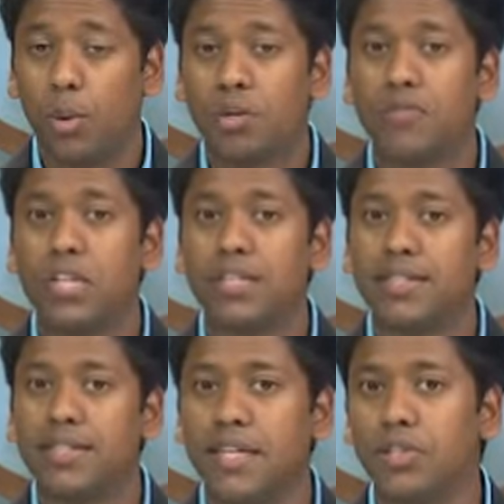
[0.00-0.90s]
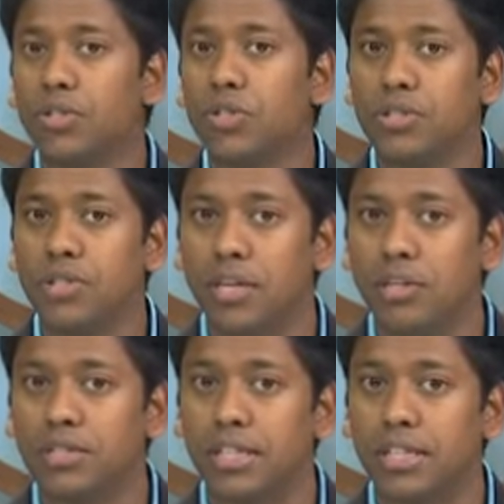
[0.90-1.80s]
one of the essential
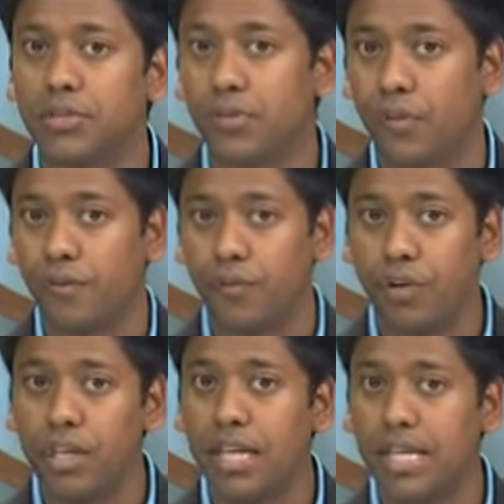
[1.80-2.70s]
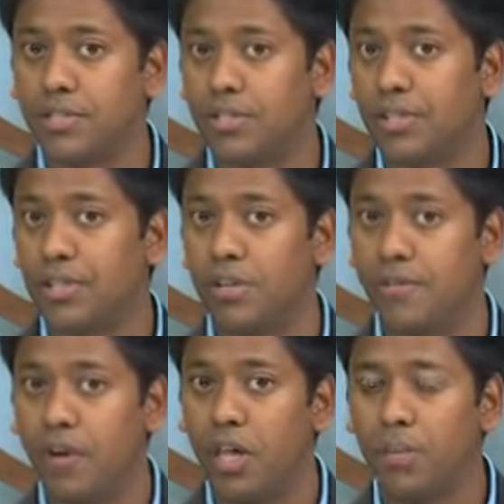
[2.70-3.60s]
skill sets for a freelancer to
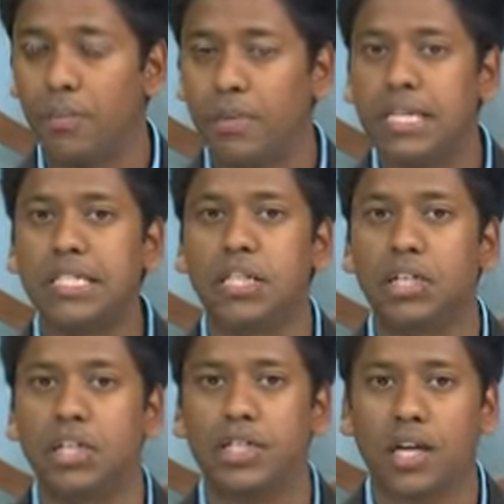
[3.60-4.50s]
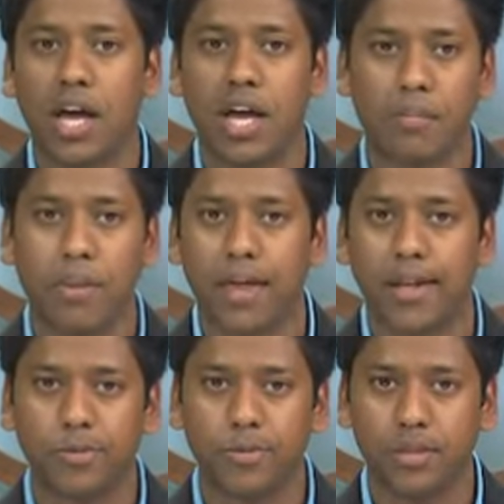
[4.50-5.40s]
develop is good time
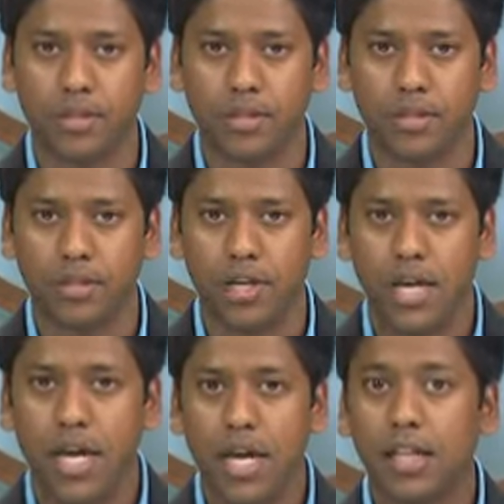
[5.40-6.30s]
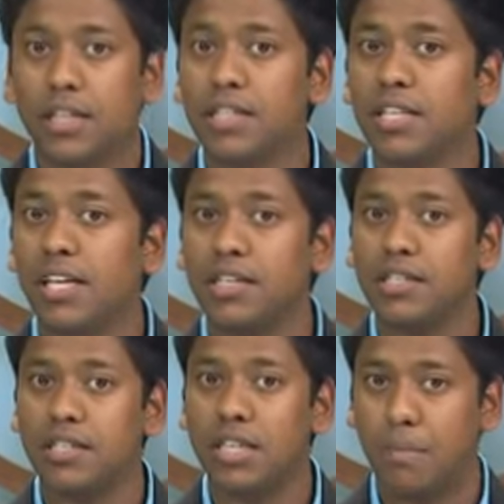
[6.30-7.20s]
management. Let's take a
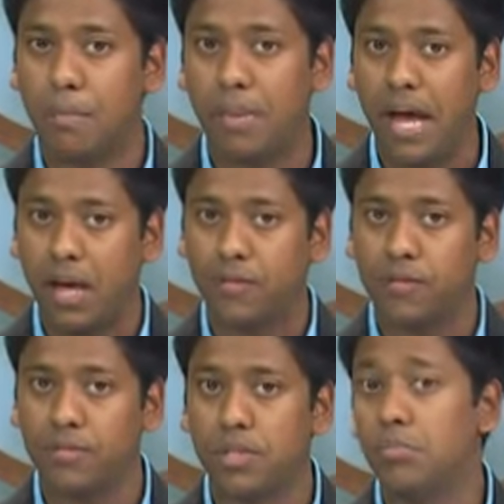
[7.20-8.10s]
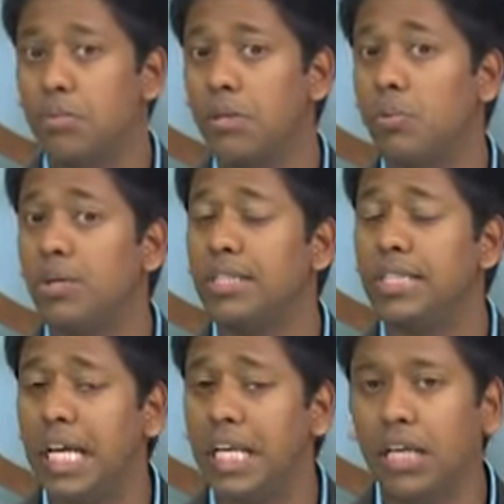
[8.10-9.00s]
step back from some of the more
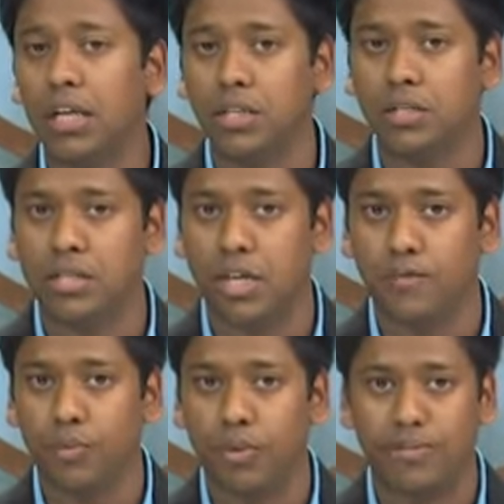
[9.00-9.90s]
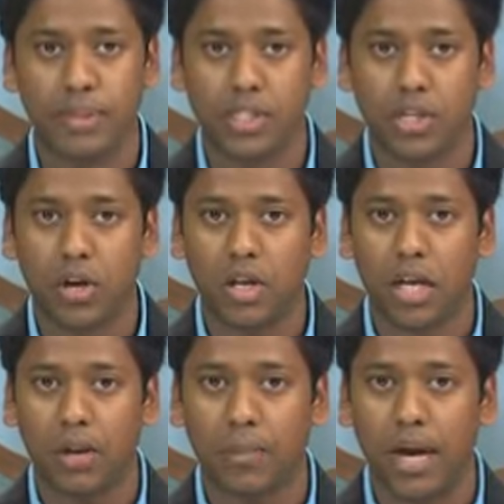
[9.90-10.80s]
technical stuff we've been
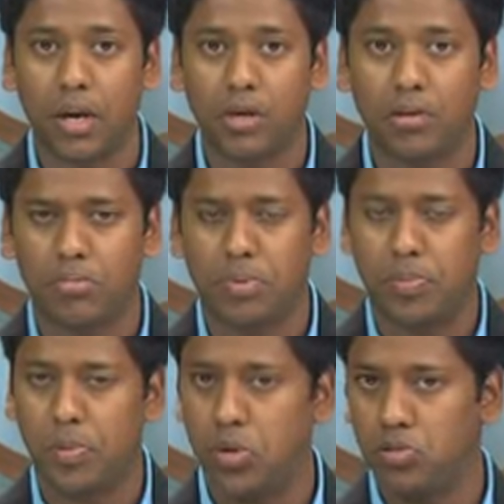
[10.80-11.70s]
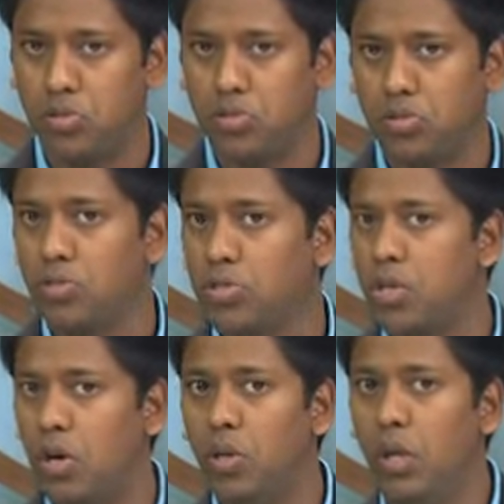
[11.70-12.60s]
talking about, proposals
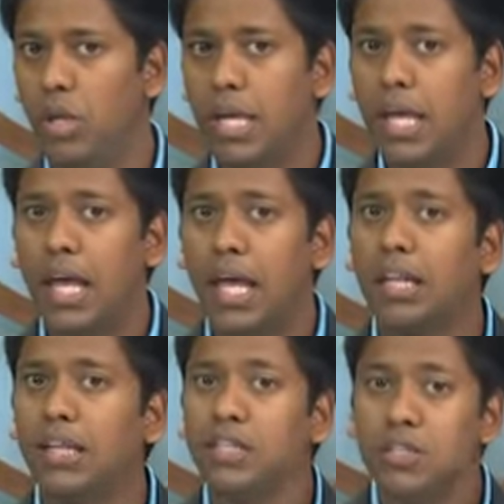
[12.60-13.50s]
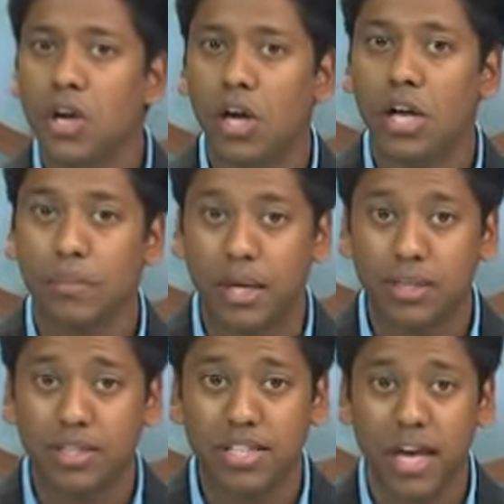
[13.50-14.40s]
and all, and let's talk
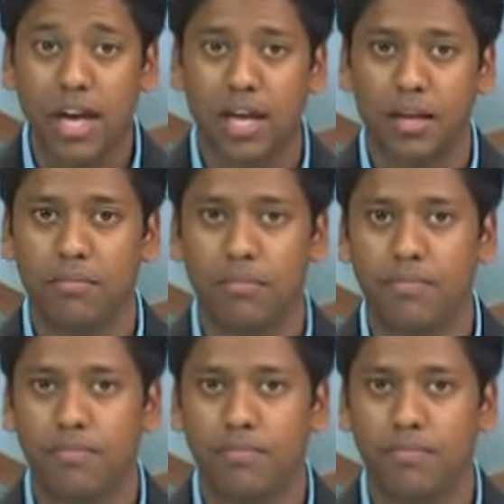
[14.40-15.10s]
about time.